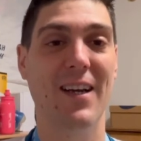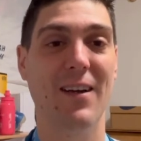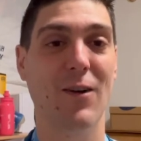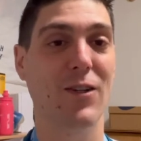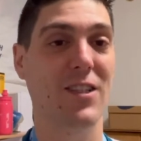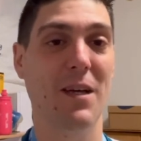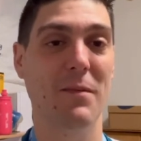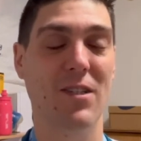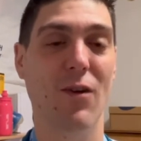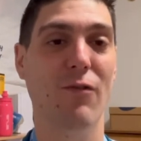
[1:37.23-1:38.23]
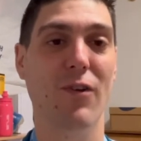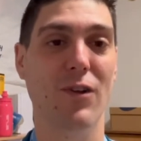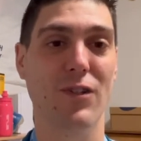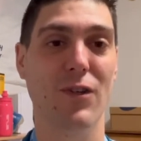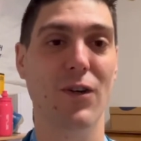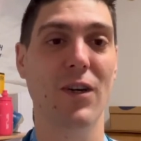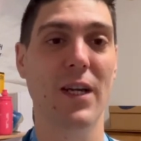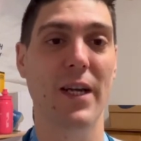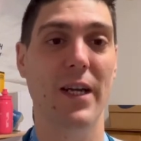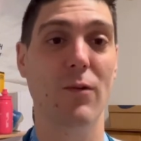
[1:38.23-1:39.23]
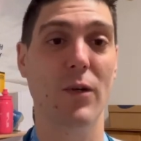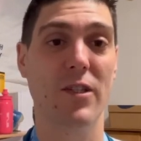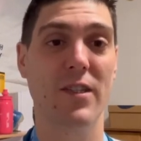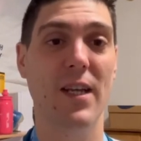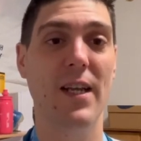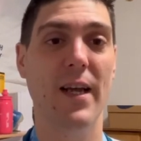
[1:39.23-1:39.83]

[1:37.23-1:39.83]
got some snowfall. So it was chilly.